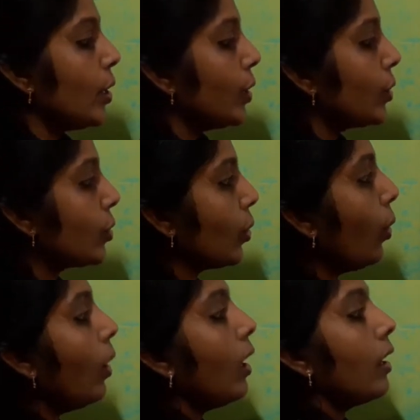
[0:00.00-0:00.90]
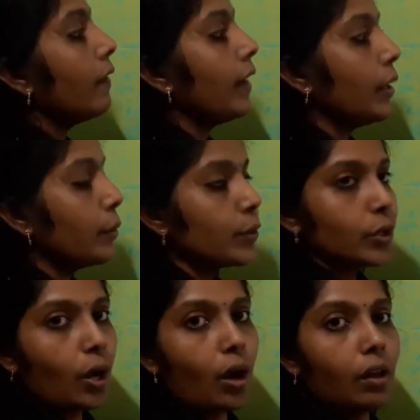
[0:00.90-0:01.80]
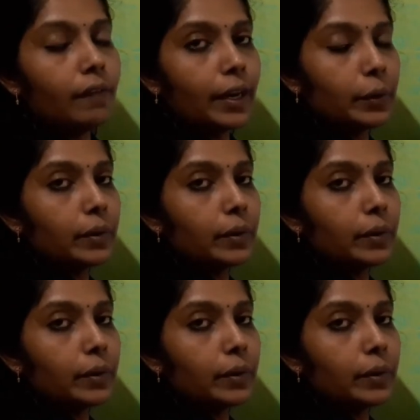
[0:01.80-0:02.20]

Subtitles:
So when you